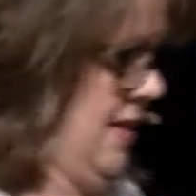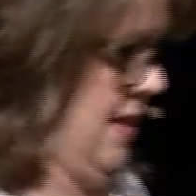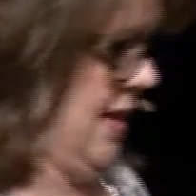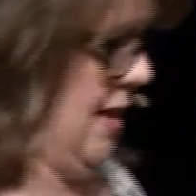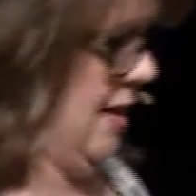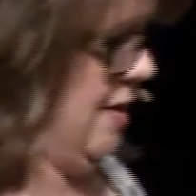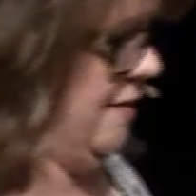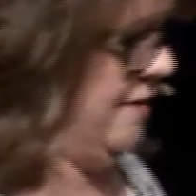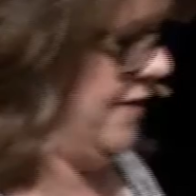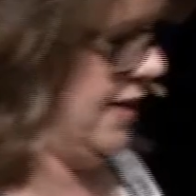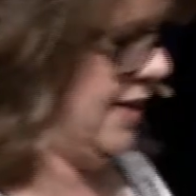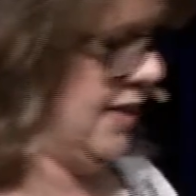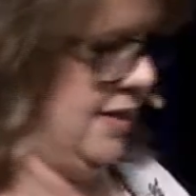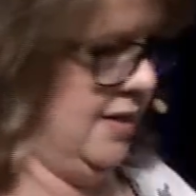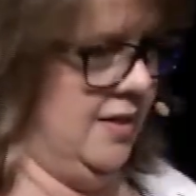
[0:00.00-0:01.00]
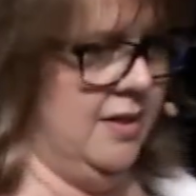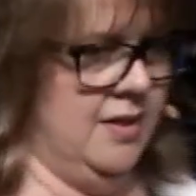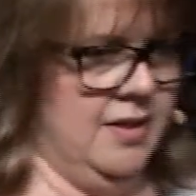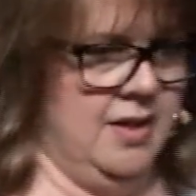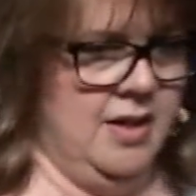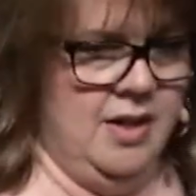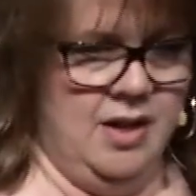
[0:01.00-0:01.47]
of uh,
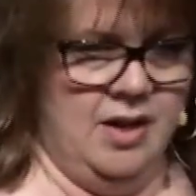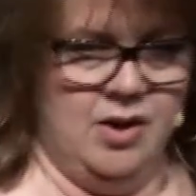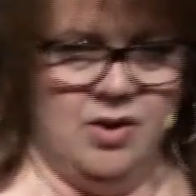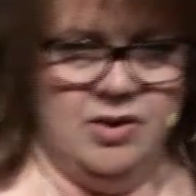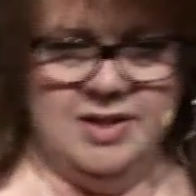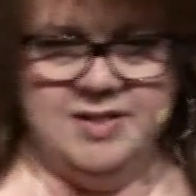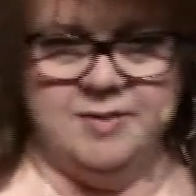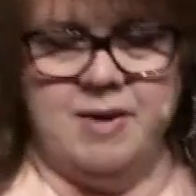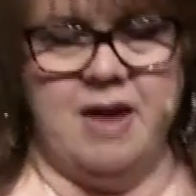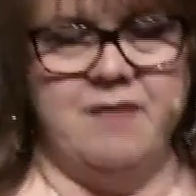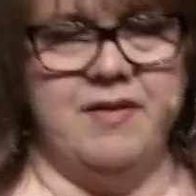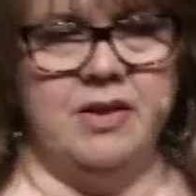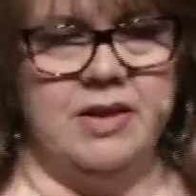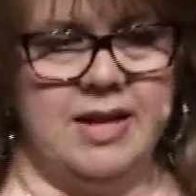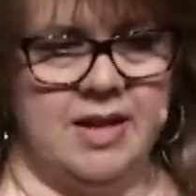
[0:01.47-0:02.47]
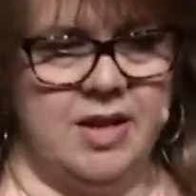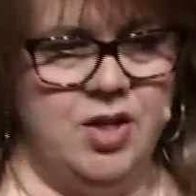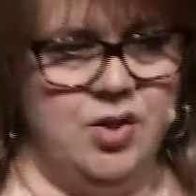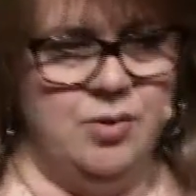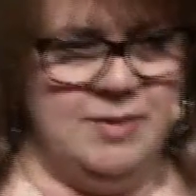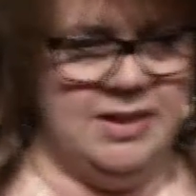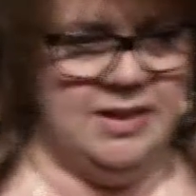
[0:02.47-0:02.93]
Holy Spirit. I felt like a
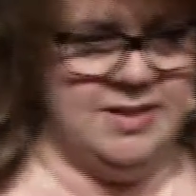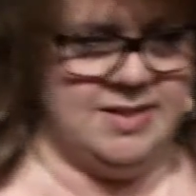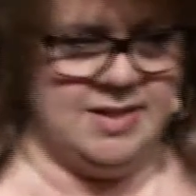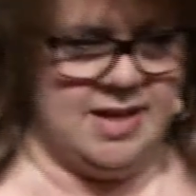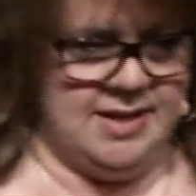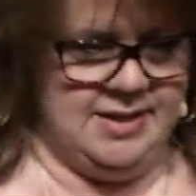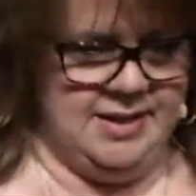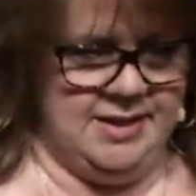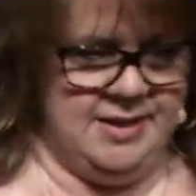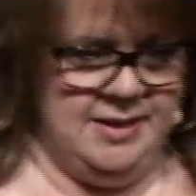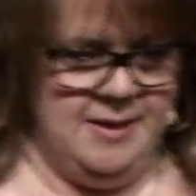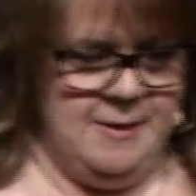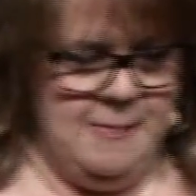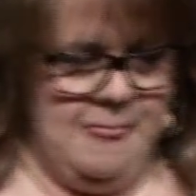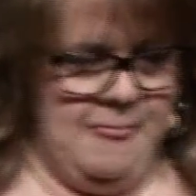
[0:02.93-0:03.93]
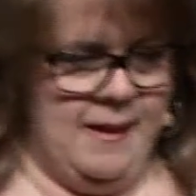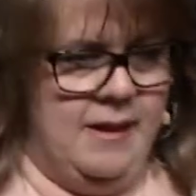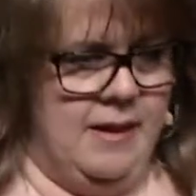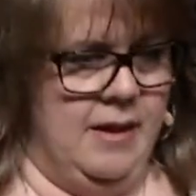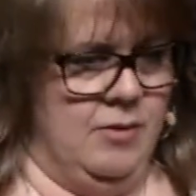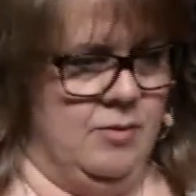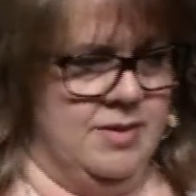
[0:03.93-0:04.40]
human lasagna.
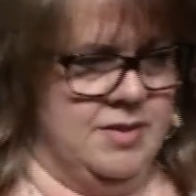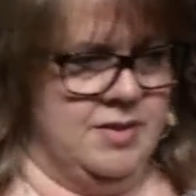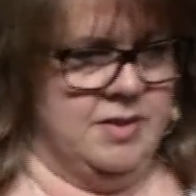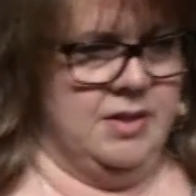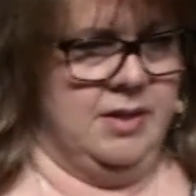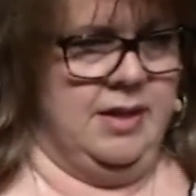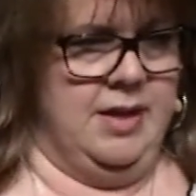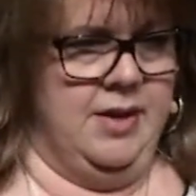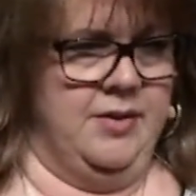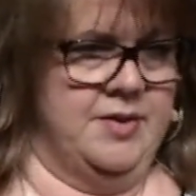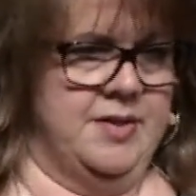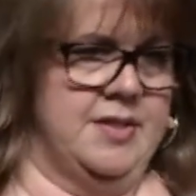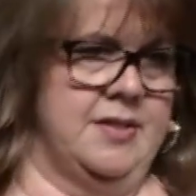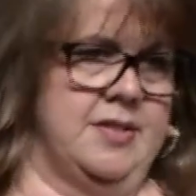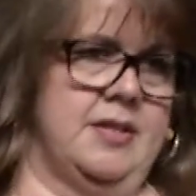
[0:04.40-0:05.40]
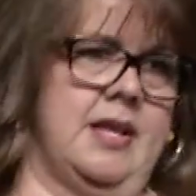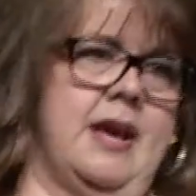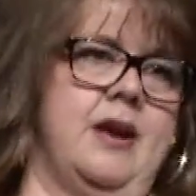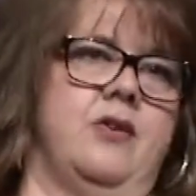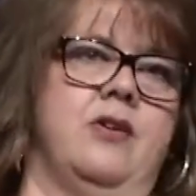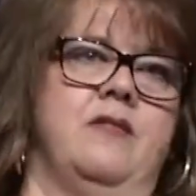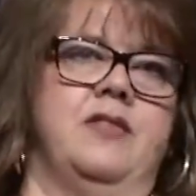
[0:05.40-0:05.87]
It was, here's this
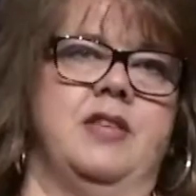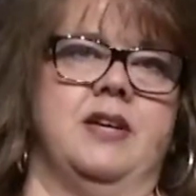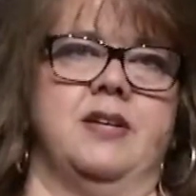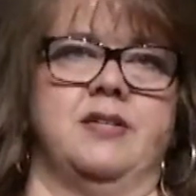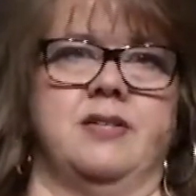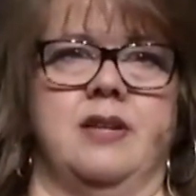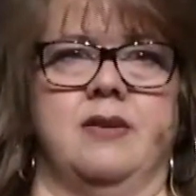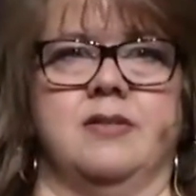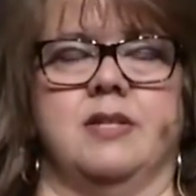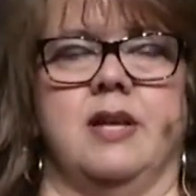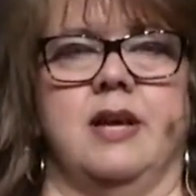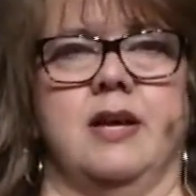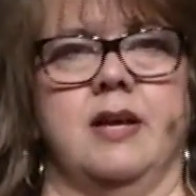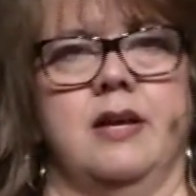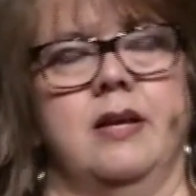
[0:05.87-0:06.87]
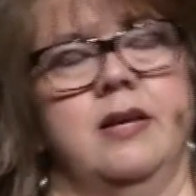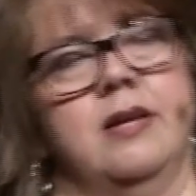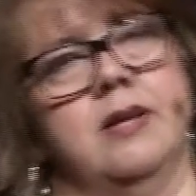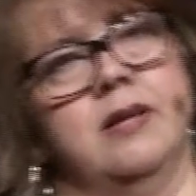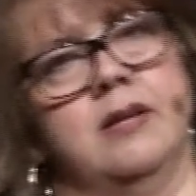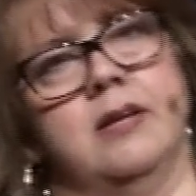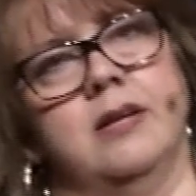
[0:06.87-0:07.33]
layer of this. And I was like,
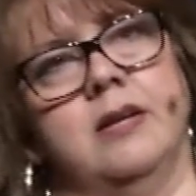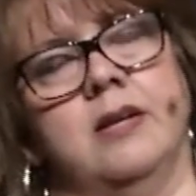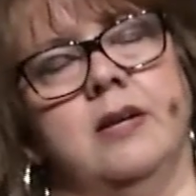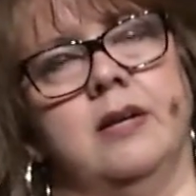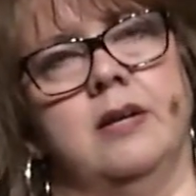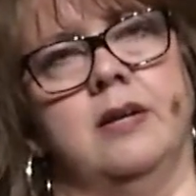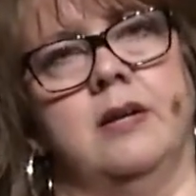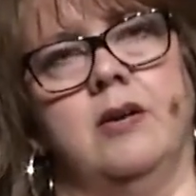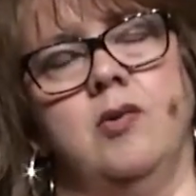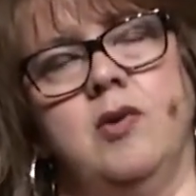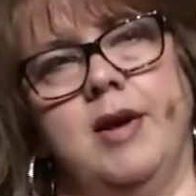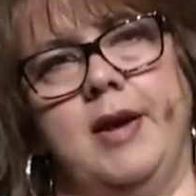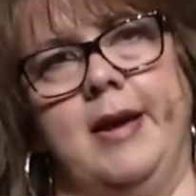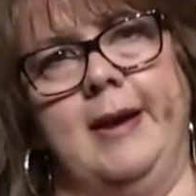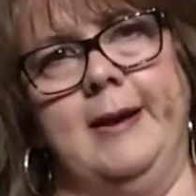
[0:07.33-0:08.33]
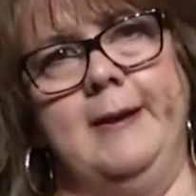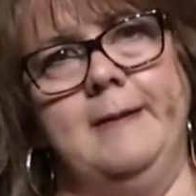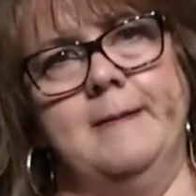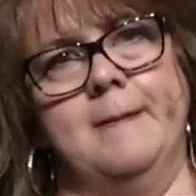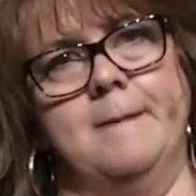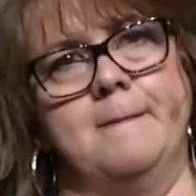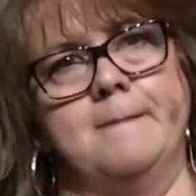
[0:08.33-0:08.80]
okay.
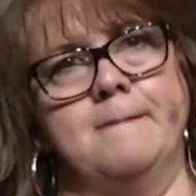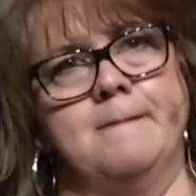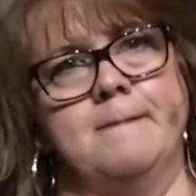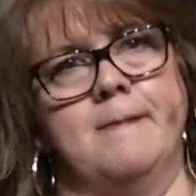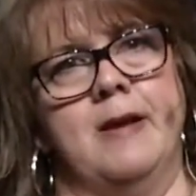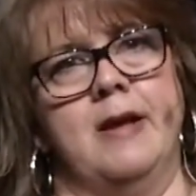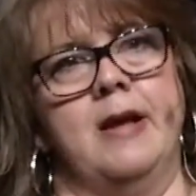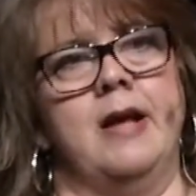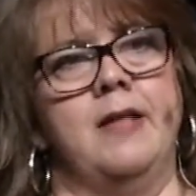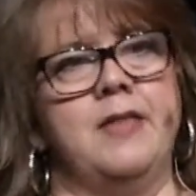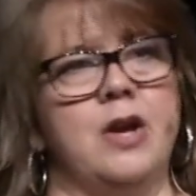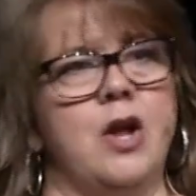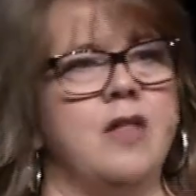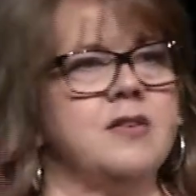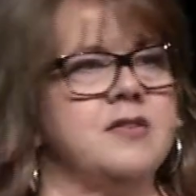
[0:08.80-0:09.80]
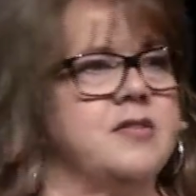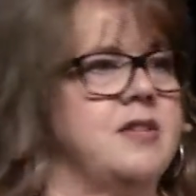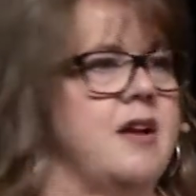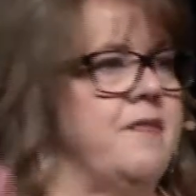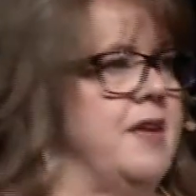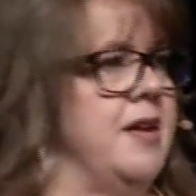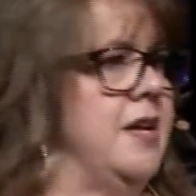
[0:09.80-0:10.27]
Then all the
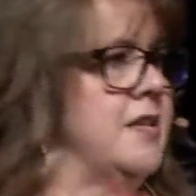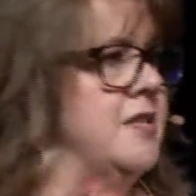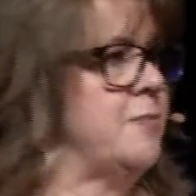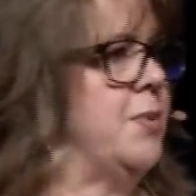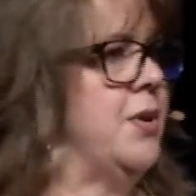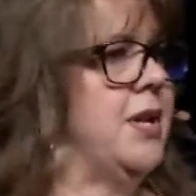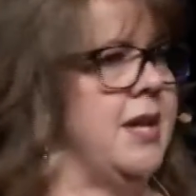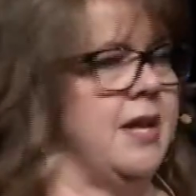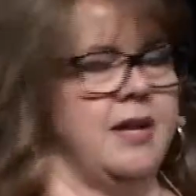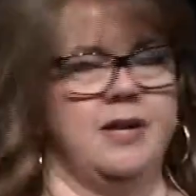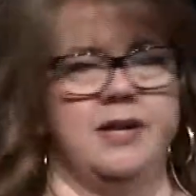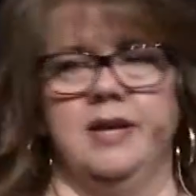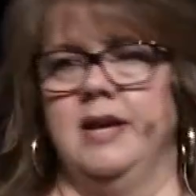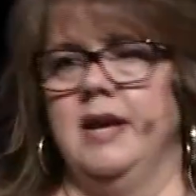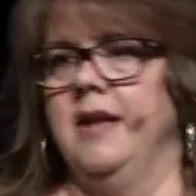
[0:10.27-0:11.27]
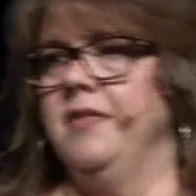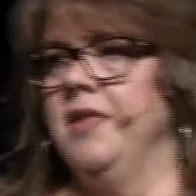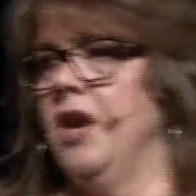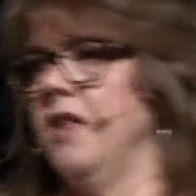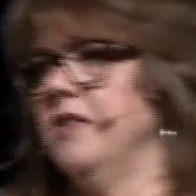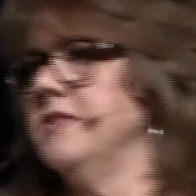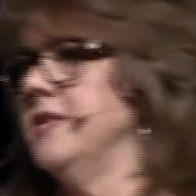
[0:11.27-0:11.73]
stuffing gets put in. And then
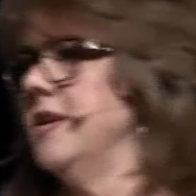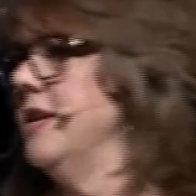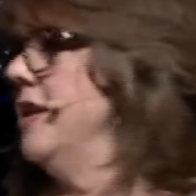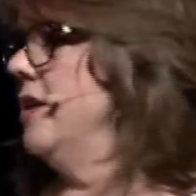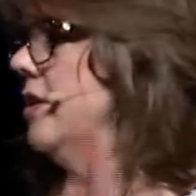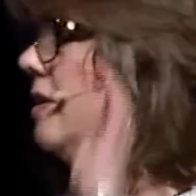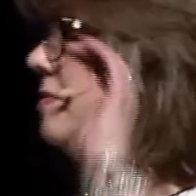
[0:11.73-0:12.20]
all of a sudden, here comes